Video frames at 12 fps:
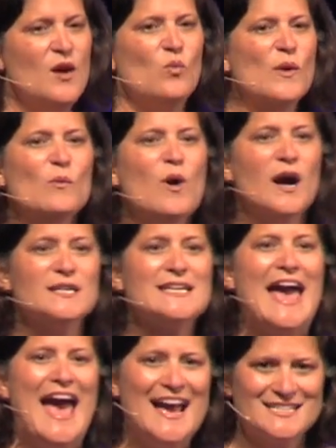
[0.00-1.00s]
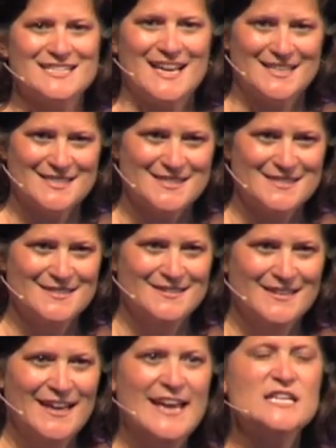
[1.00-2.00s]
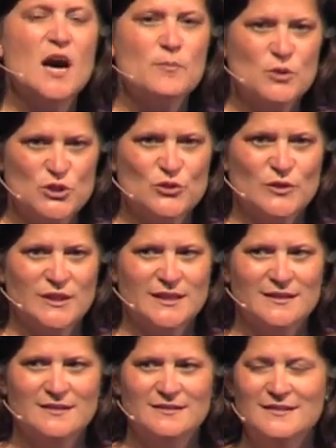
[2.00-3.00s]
We want access and opportunity.